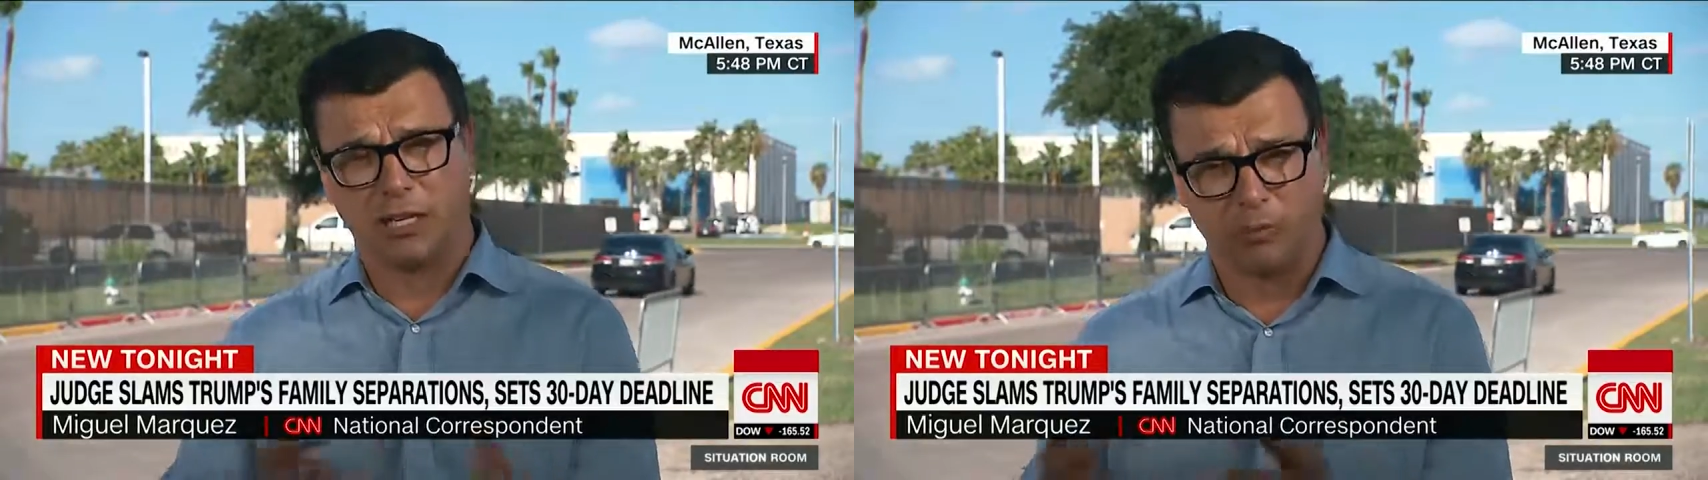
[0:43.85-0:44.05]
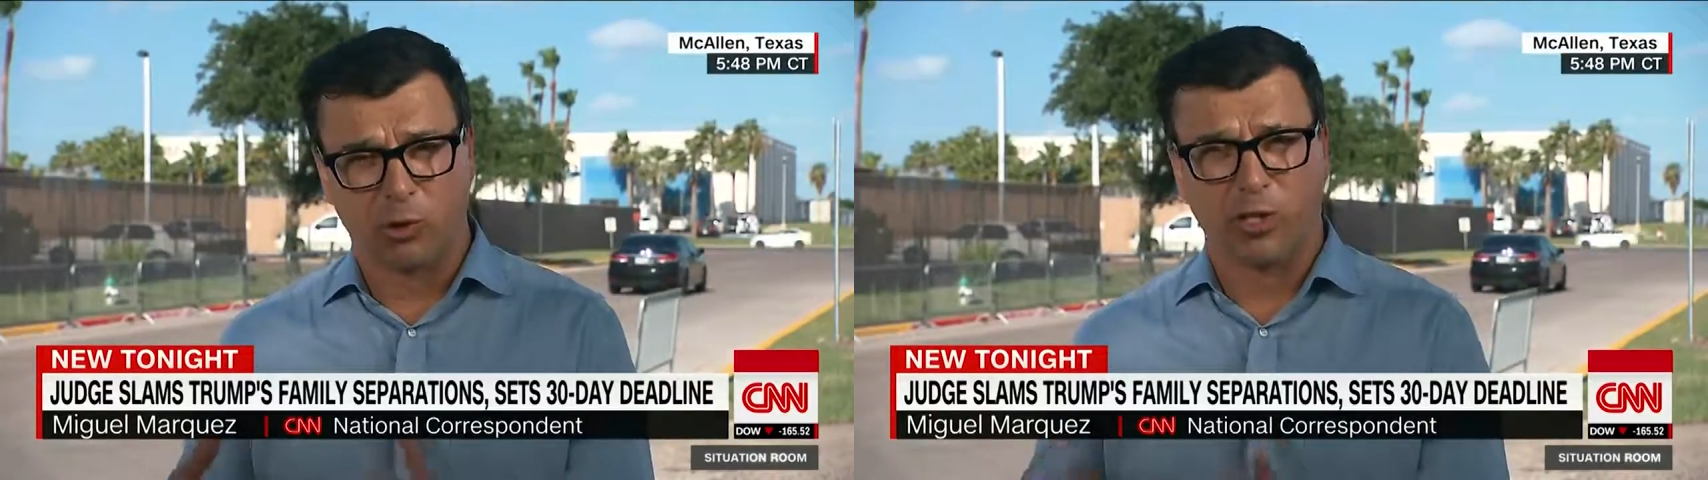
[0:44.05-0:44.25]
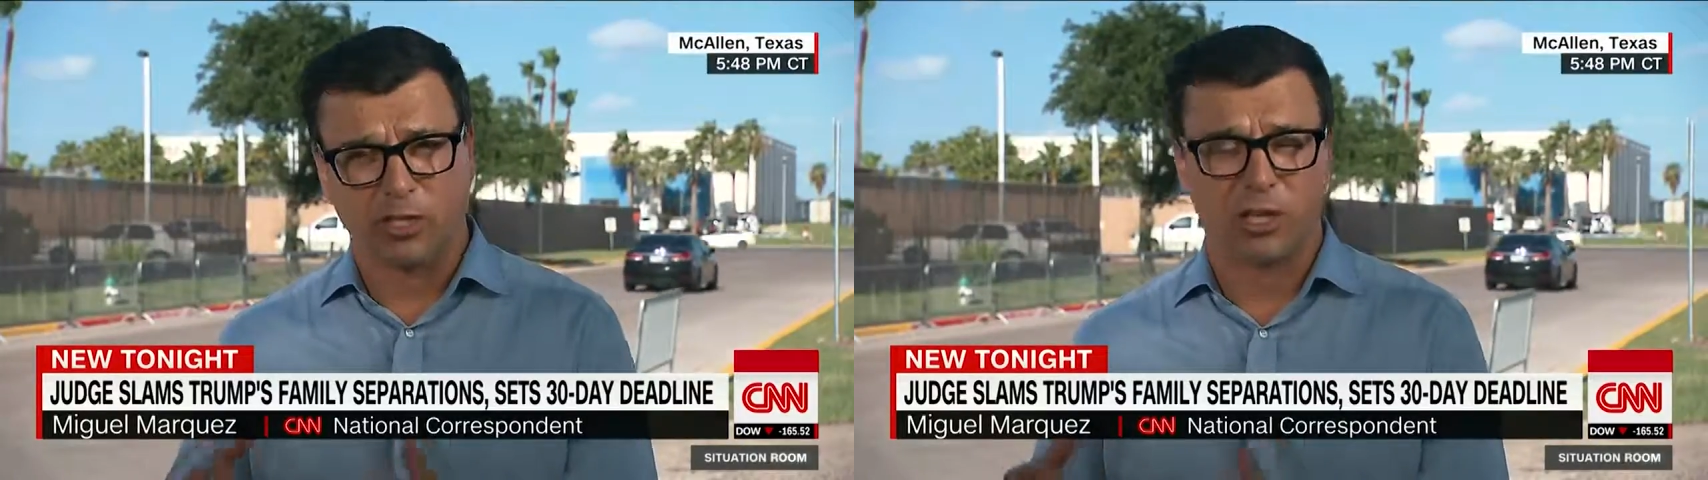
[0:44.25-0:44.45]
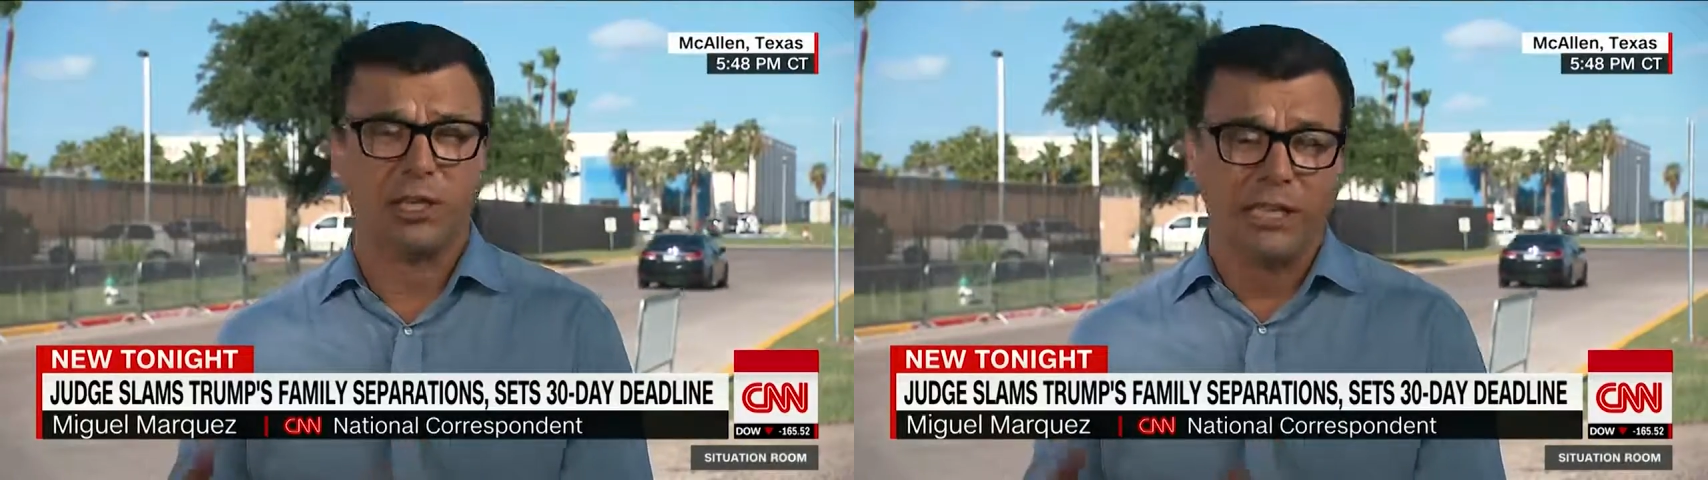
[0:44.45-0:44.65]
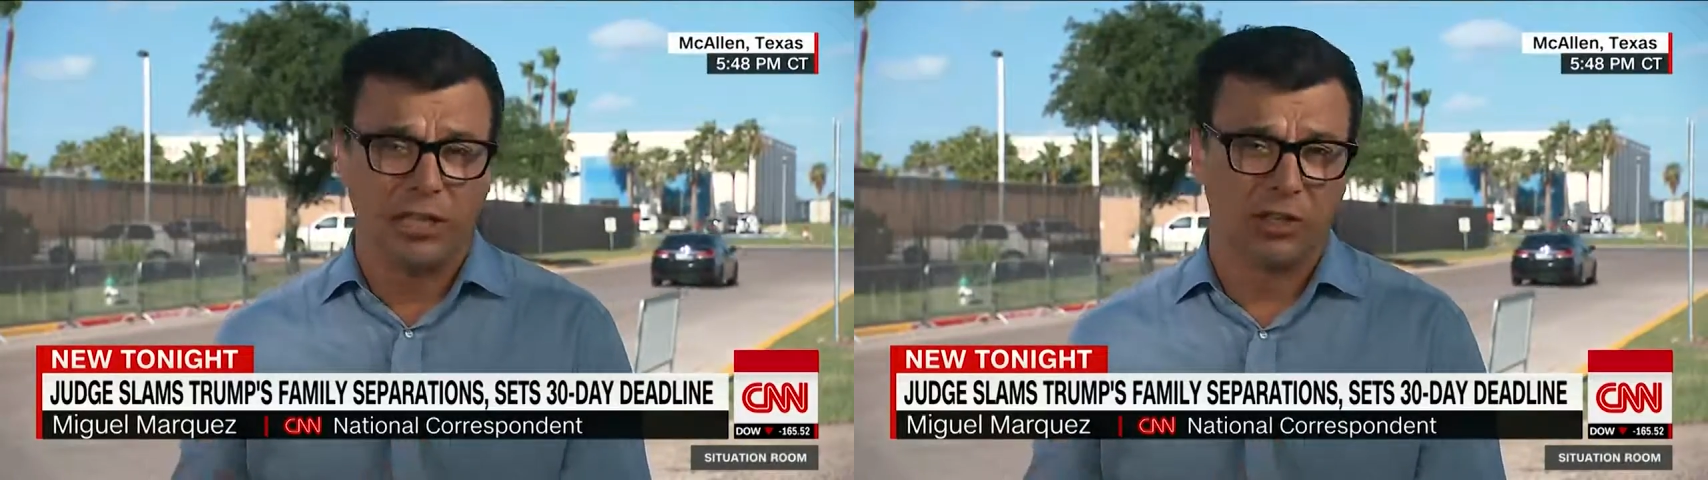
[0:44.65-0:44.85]
immigrants uh,
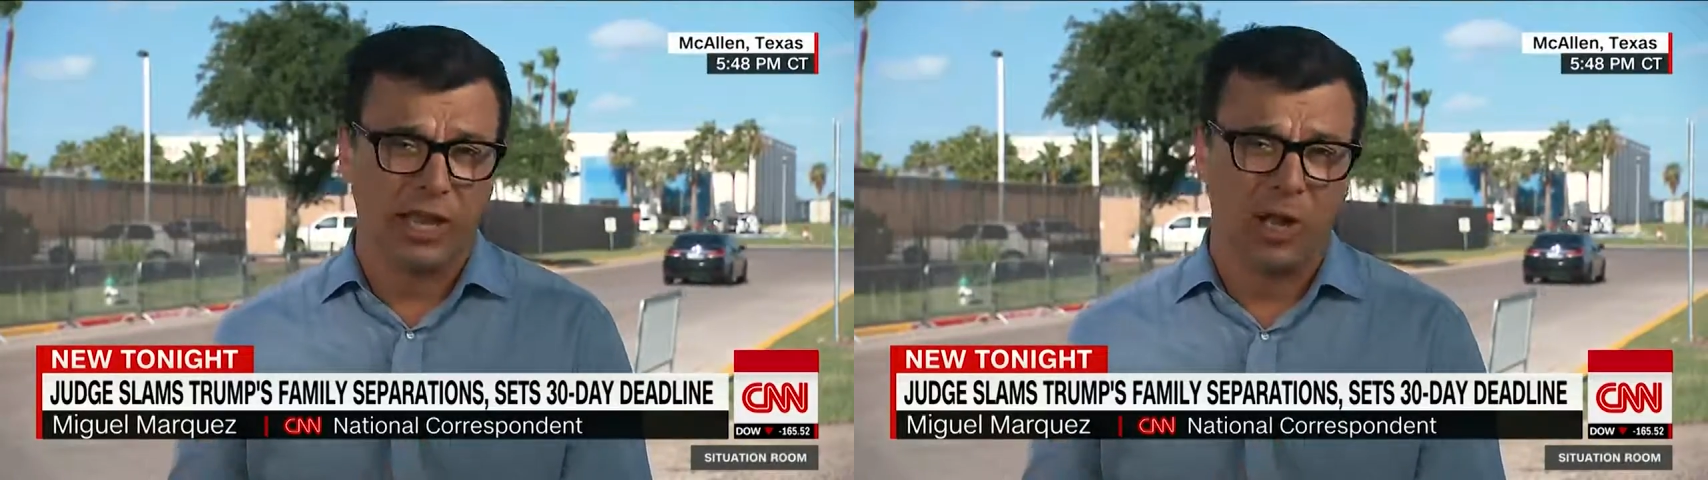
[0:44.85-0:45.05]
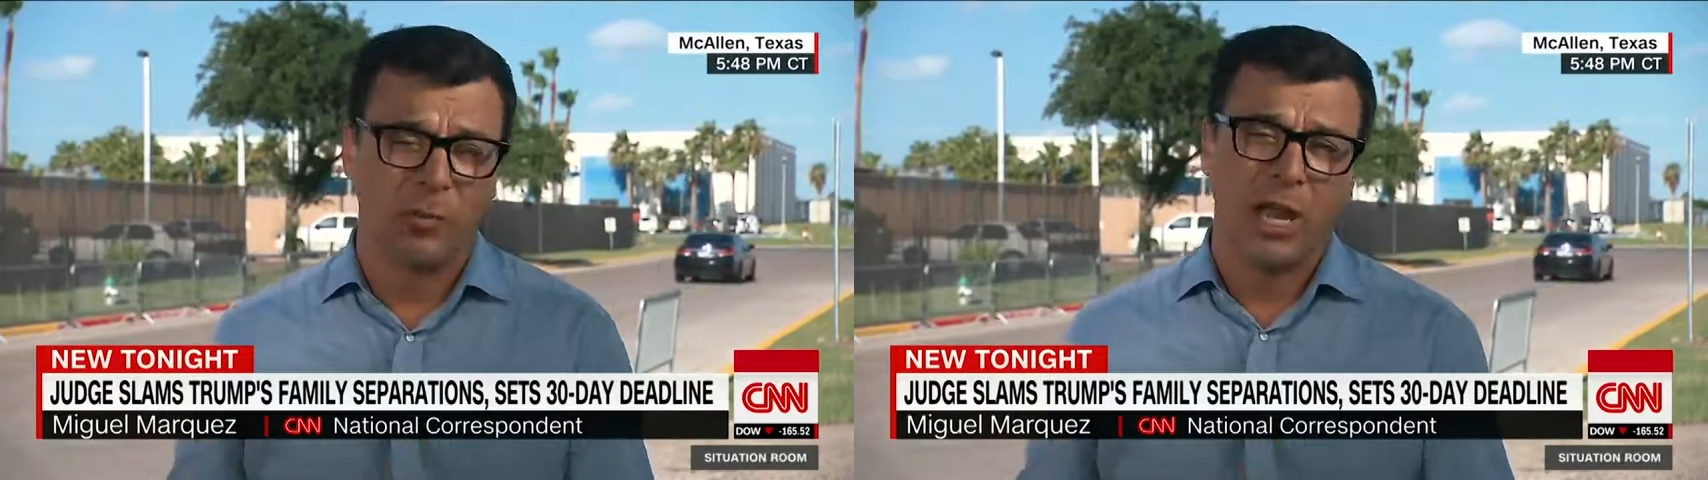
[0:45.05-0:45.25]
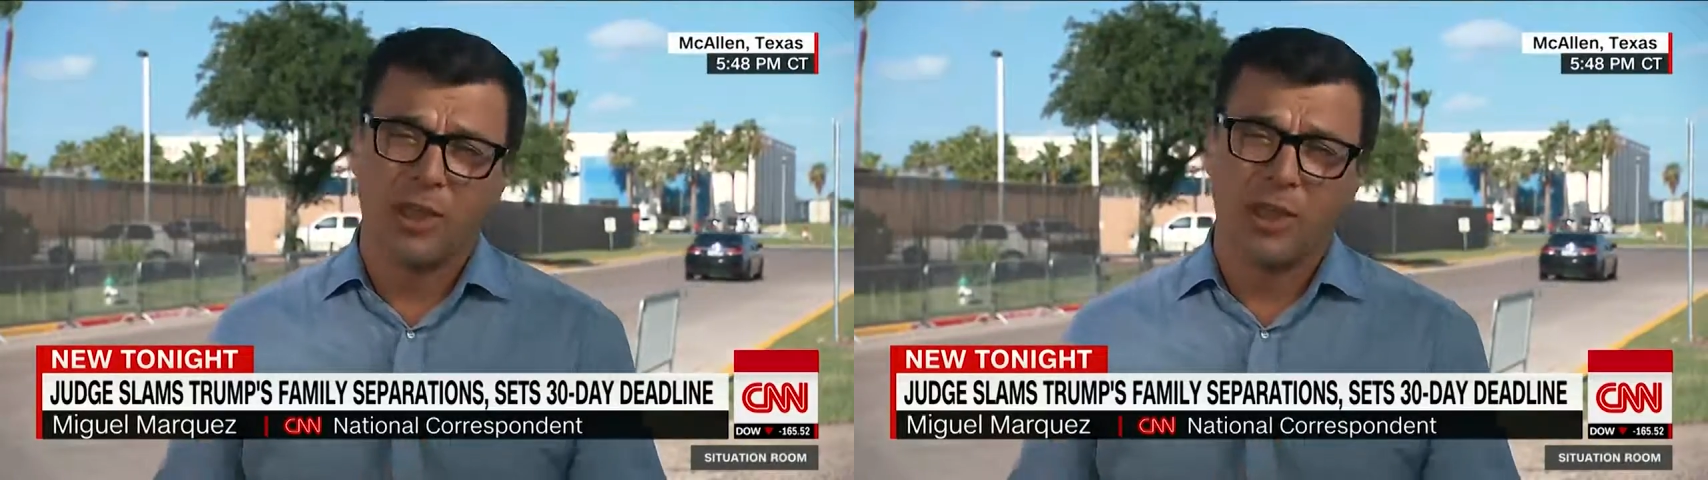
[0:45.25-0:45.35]
legal help.